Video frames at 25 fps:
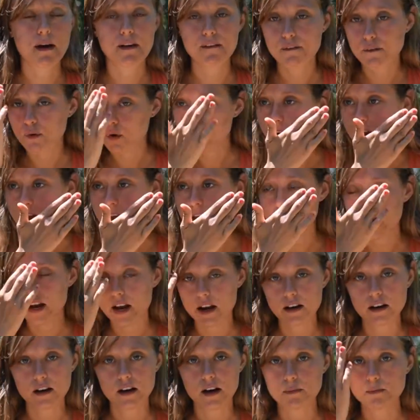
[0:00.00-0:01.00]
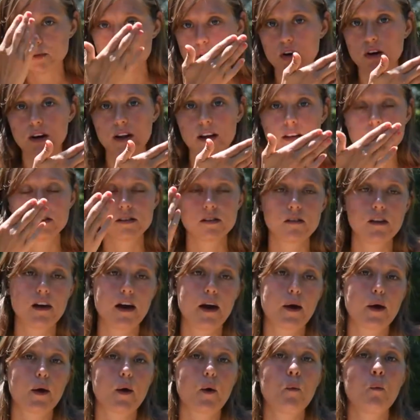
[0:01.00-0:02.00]
My forehead ended up turning into
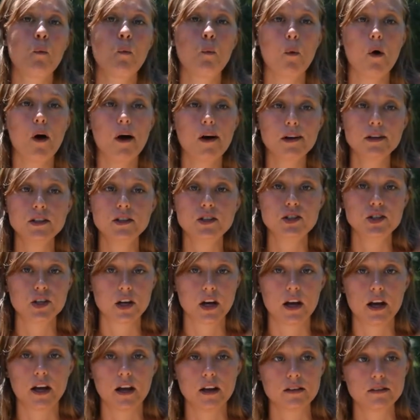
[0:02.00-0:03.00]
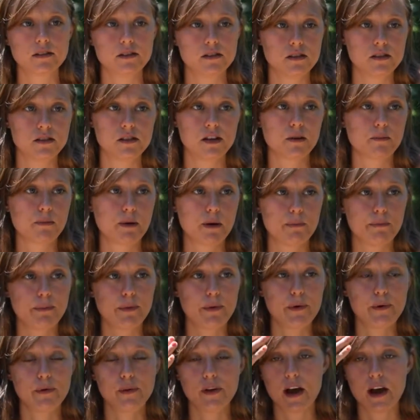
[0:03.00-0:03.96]
like one giant cystic pimple.